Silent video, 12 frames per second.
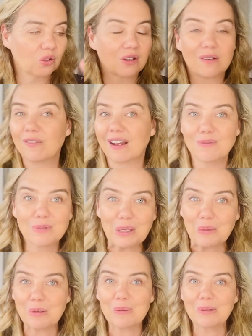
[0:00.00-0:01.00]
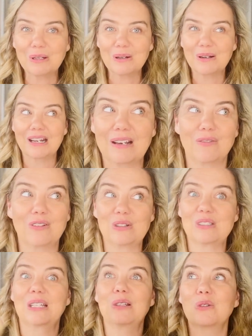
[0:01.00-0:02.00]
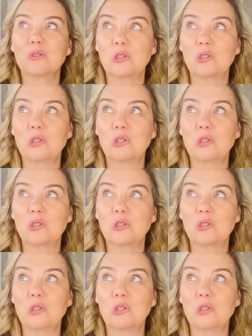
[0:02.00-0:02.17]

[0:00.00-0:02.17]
only 5 million people here, and it feels like there's